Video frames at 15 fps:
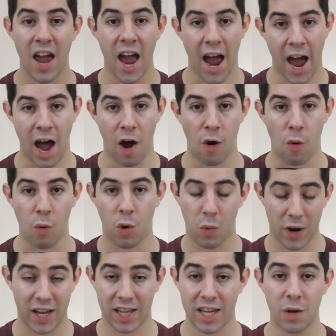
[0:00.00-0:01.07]
how
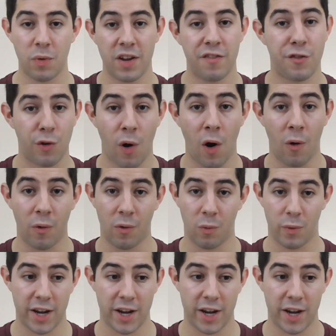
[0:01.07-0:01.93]
quickly we've grown.